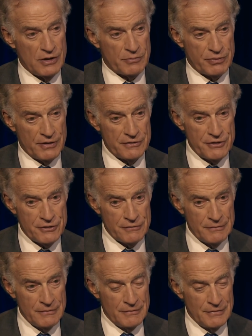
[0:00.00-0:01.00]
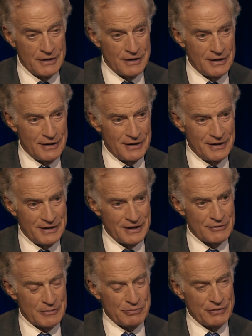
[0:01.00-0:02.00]
approach. Uh,
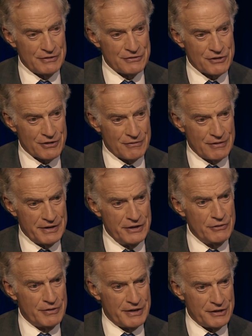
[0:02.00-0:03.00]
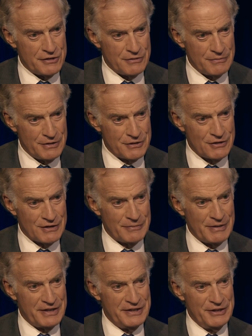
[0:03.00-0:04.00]
another approach are annuities. You talk
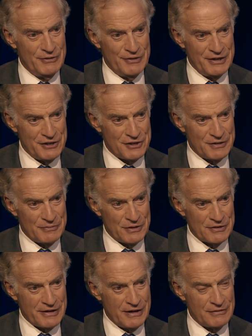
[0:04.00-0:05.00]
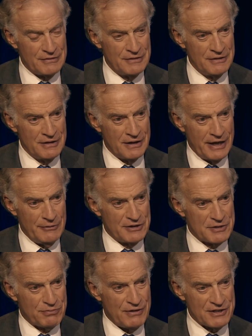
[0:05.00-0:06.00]
about annuities in the book. Now, I
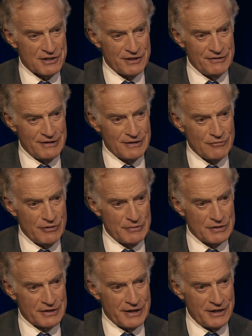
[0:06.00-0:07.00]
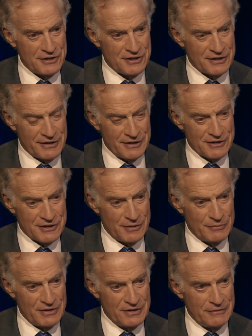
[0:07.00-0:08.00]
once prosecuted a criminal case against
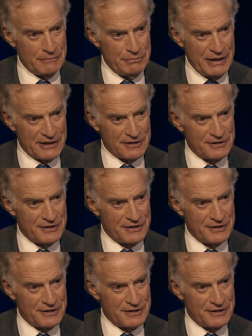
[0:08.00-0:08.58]
someone who peddled